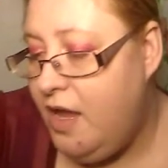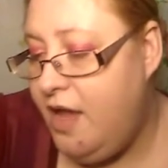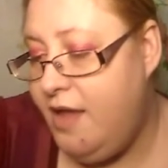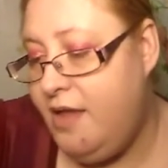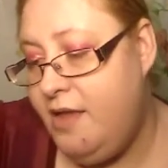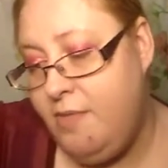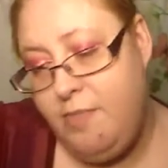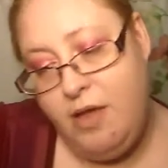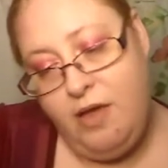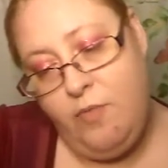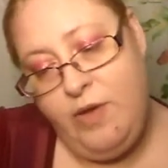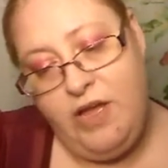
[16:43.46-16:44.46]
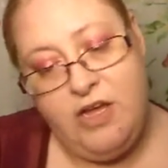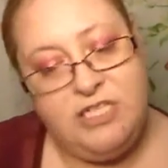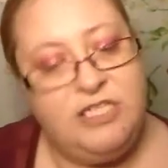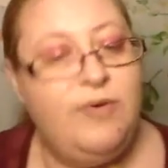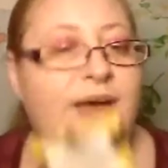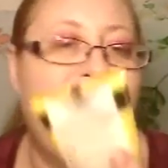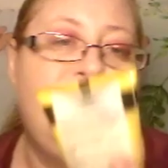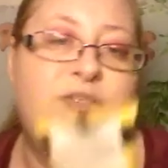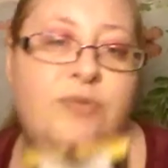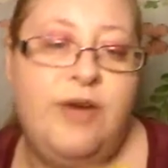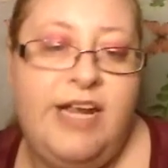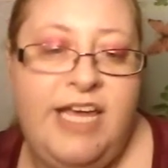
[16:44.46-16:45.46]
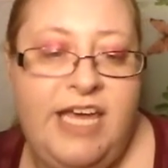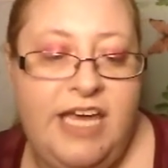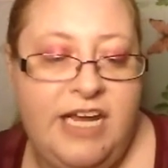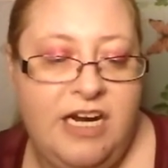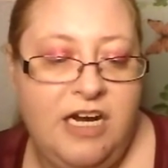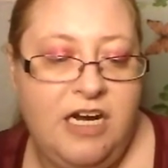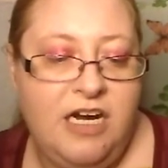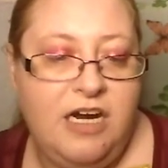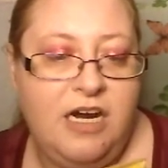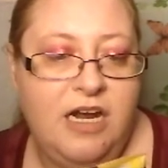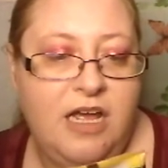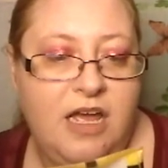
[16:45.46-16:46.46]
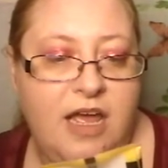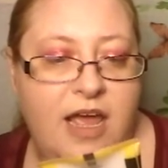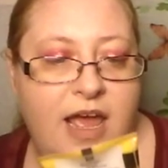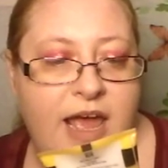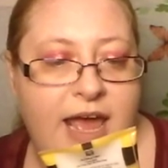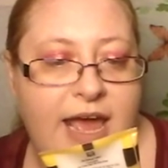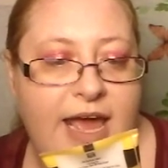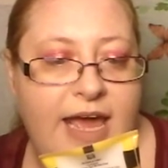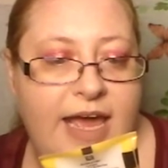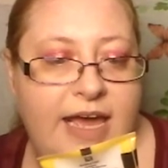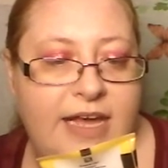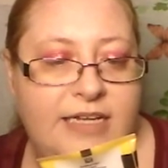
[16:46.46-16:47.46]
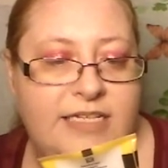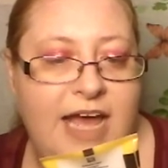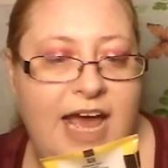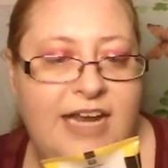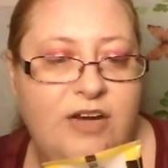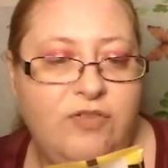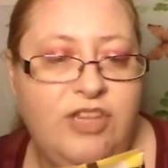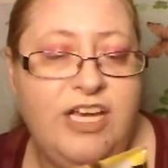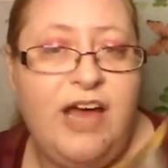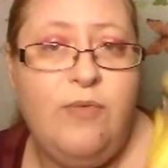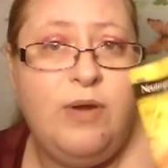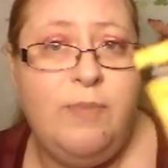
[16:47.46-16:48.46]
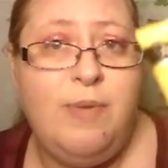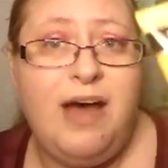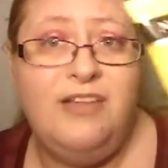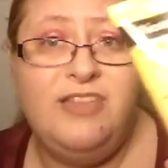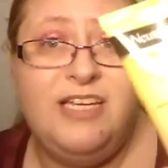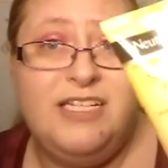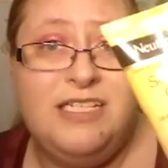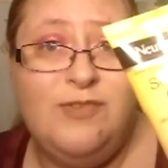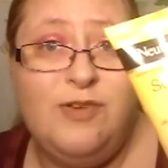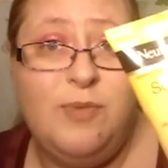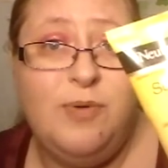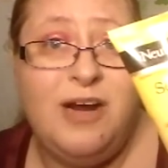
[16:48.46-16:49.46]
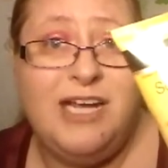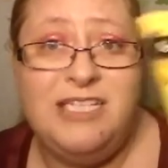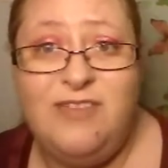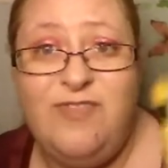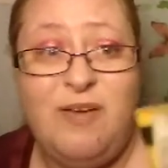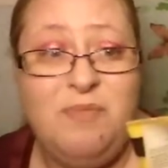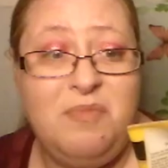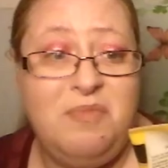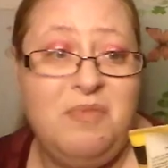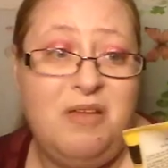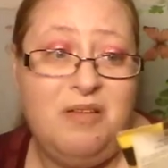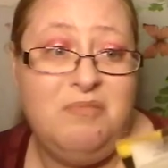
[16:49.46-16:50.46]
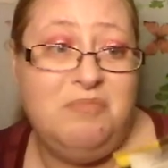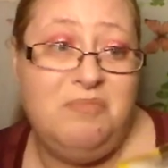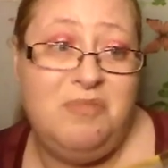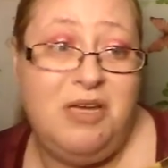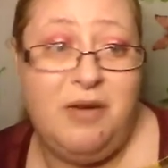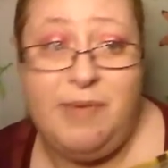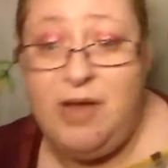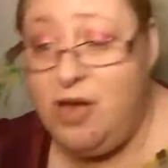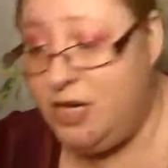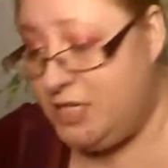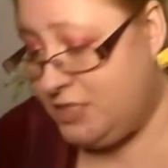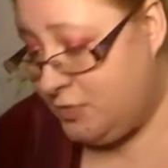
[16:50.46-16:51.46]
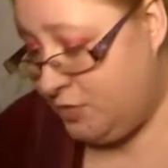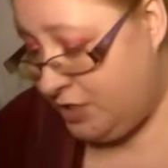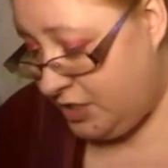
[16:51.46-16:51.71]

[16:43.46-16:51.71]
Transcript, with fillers: Um, we also have this one right here. And I don't think I would have bought this for the price if I'm going to be honest with